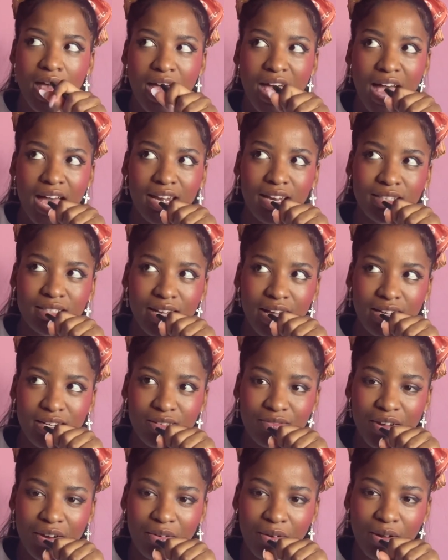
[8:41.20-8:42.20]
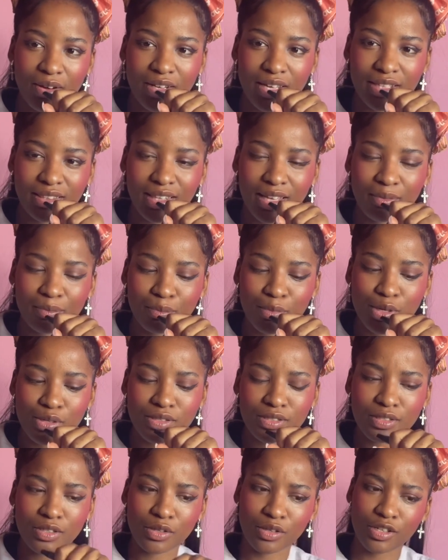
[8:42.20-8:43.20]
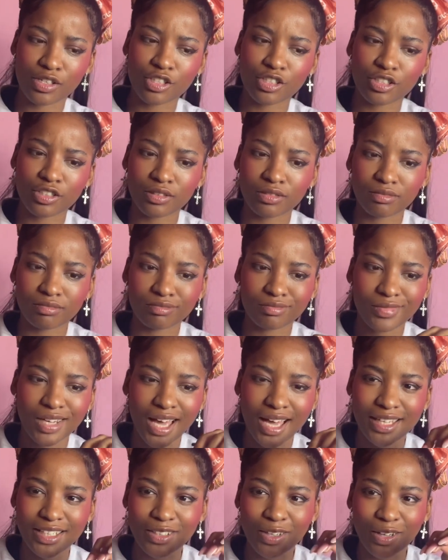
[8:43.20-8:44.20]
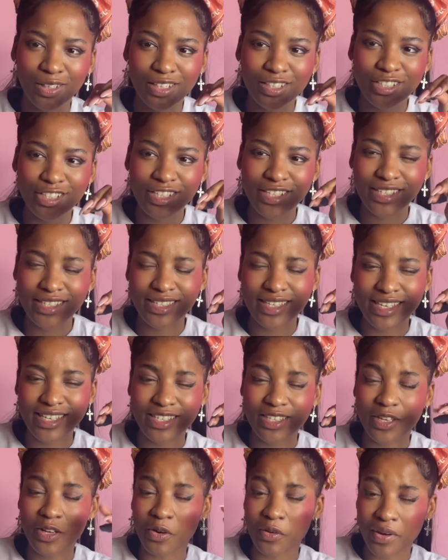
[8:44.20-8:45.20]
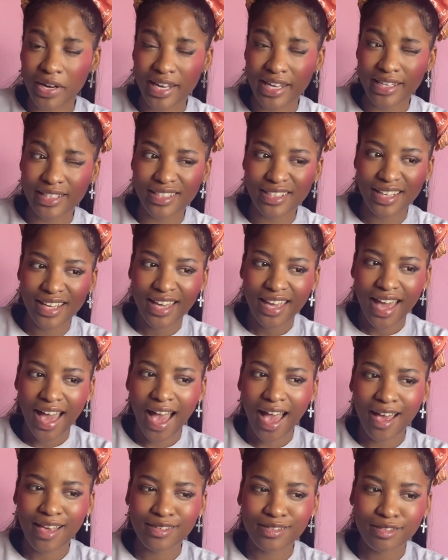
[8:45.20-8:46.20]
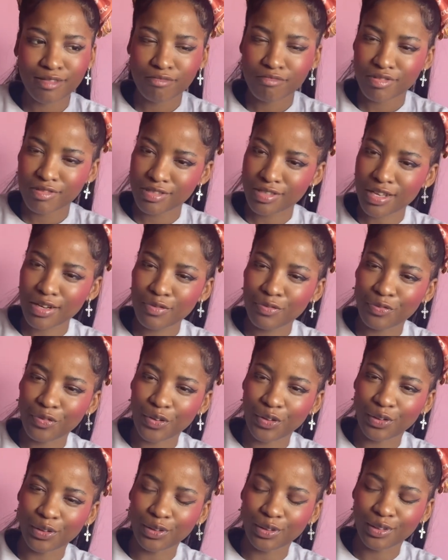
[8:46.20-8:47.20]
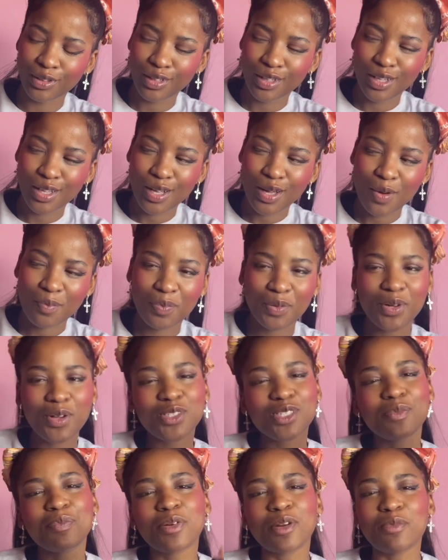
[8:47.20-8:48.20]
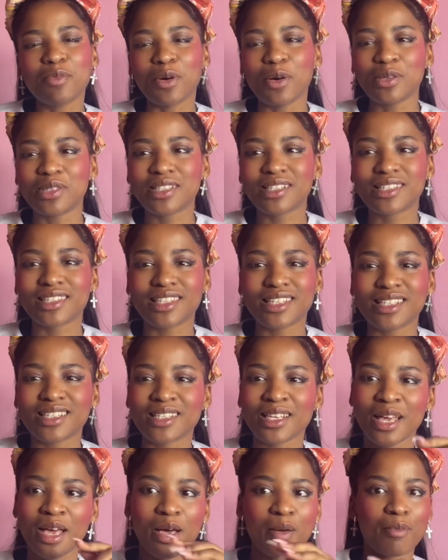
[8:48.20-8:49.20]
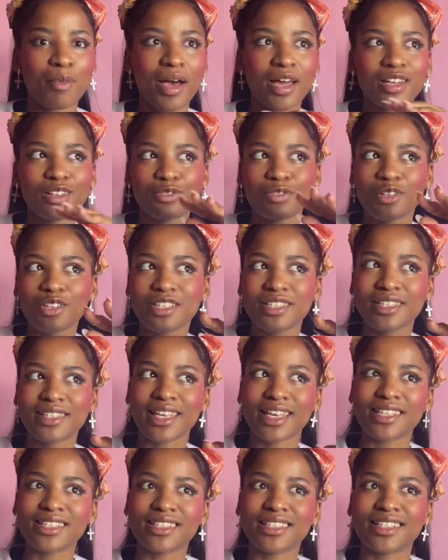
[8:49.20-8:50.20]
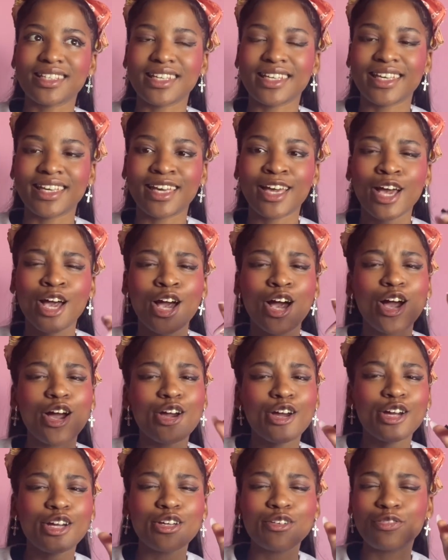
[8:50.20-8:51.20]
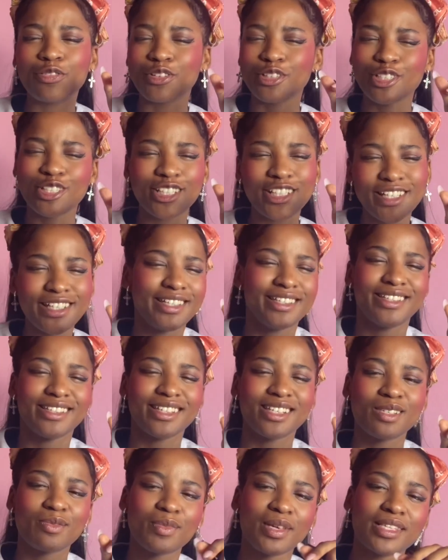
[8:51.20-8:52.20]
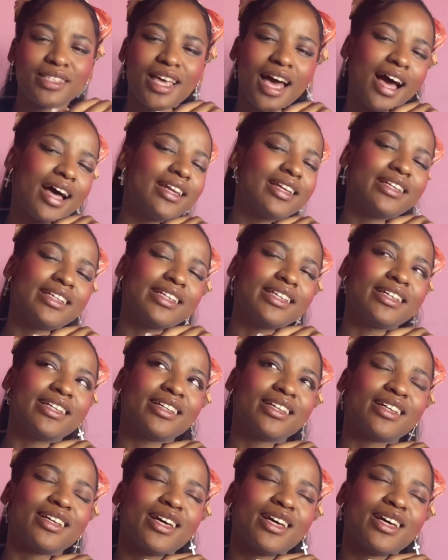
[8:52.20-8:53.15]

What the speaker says: And it's kind of ironic that most Christian ideology sees greed as sinful, but also promotes this manifest destiny, earn for Jesus mentality.